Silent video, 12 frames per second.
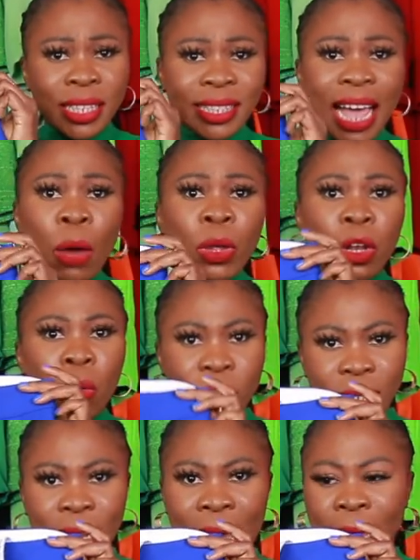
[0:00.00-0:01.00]
is how it
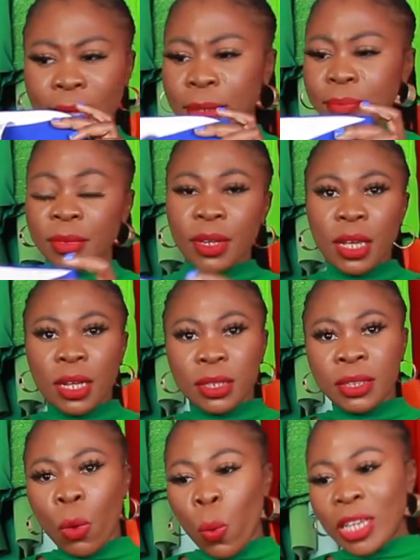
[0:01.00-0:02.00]
looks like.
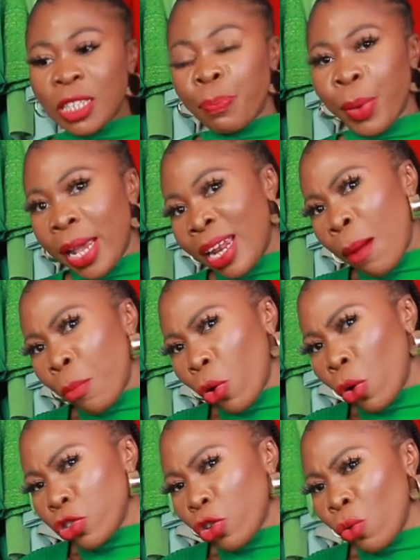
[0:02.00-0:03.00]
The waistband, I'm
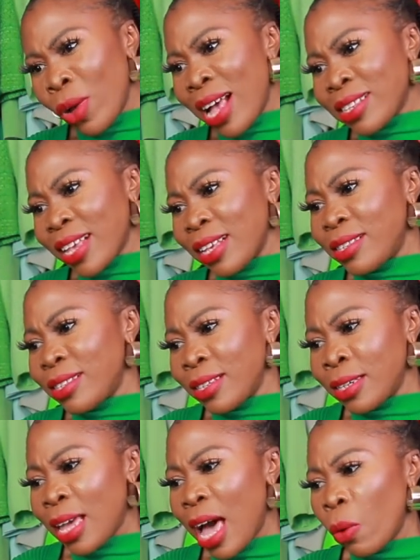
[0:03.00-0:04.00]
close so you guys can
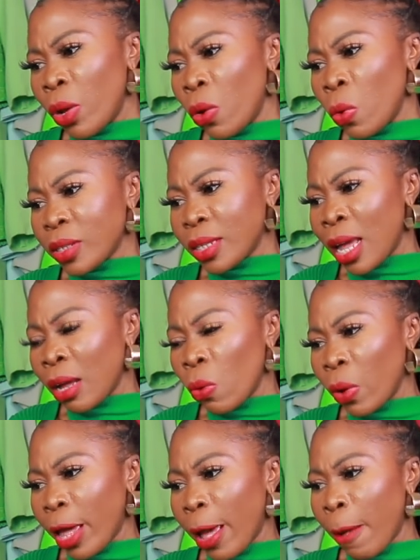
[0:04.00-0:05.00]
see how it looks like,
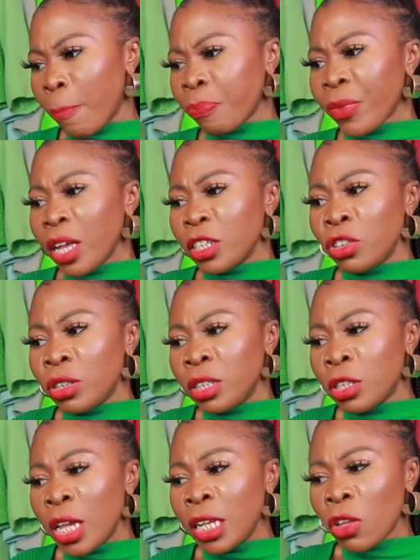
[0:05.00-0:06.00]
okay?
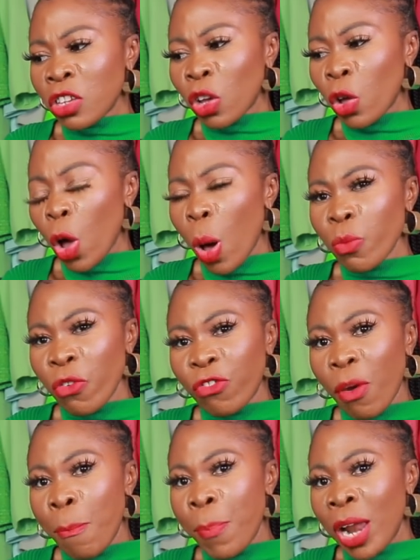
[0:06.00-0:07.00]
It doesn't come with
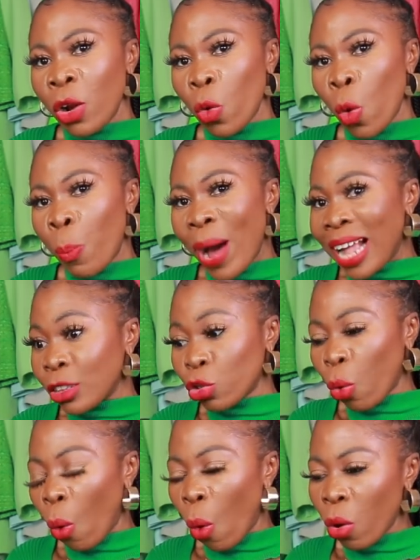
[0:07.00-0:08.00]
a belt hoop
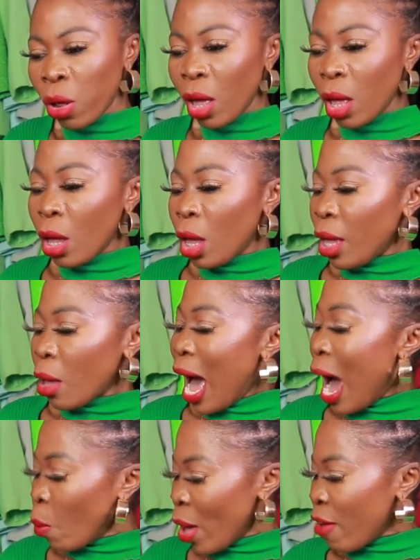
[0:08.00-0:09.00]
at all.
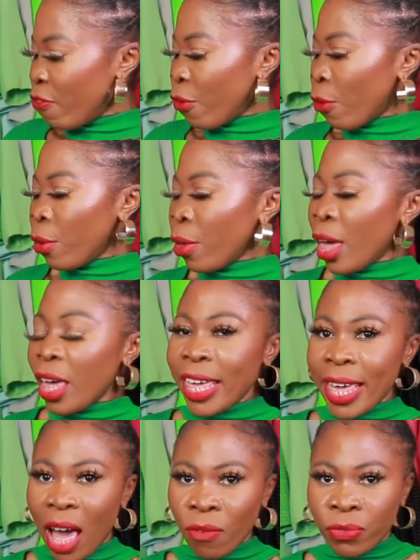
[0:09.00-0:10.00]
However,
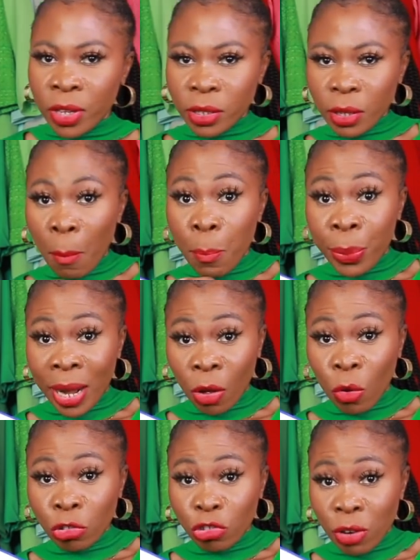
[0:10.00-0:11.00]
you have this uh, black
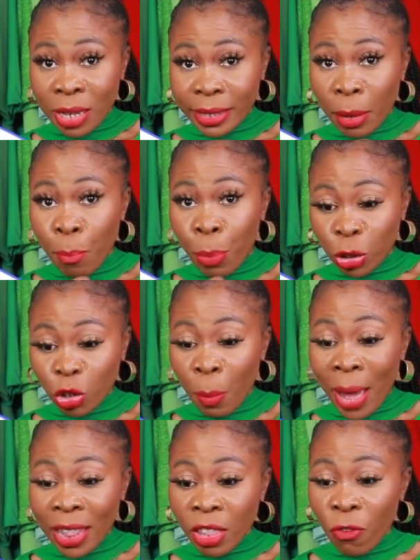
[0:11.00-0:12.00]
contrasting
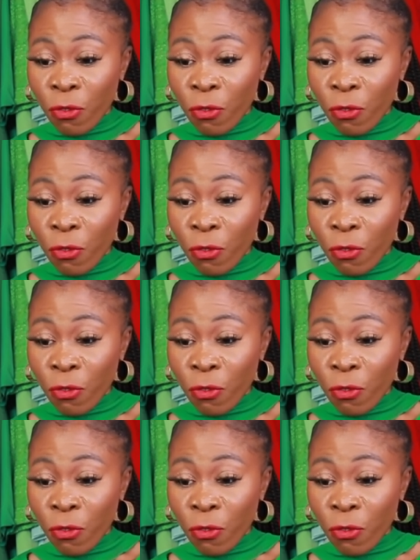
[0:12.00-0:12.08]
bottom at the